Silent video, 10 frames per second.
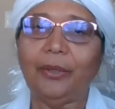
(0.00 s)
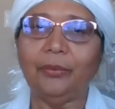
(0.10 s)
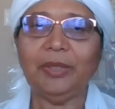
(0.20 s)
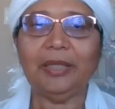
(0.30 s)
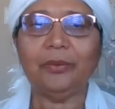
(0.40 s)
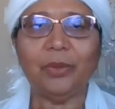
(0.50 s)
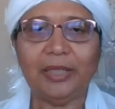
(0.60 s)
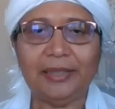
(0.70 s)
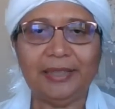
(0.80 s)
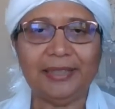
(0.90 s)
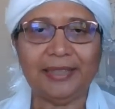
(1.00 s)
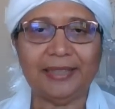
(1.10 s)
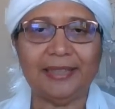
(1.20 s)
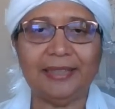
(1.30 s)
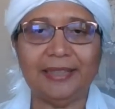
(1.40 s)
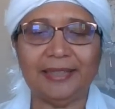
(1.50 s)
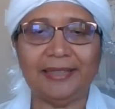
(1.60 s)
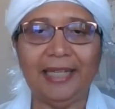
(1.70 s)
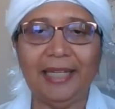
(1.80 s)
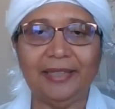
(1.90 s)
We are one in the
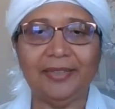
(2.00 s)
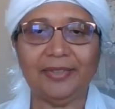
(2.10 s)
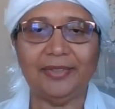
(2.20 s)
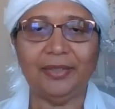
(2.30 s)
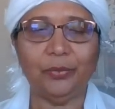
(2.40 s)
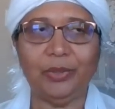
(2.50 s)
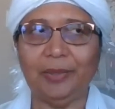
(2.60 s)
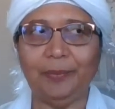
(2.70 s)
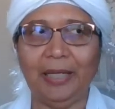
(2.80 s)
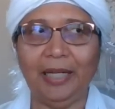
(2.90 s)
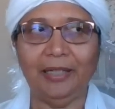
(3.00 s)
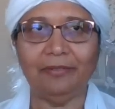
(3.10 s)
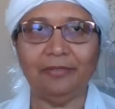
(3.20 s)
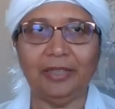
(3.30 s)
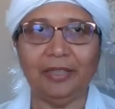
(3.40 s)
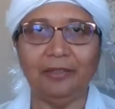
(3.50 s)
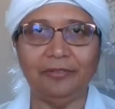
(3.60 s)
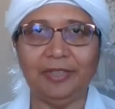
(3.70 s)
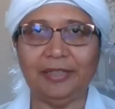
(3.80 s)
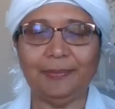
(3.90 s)
sense that we are part
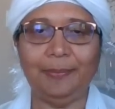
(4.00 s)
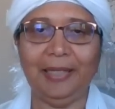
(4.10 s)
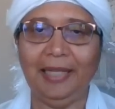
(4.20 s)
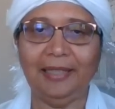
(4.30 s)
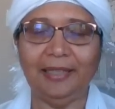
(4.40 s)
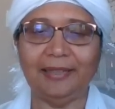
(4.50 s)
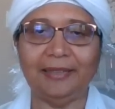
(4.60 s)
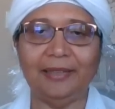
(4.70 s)
of this planet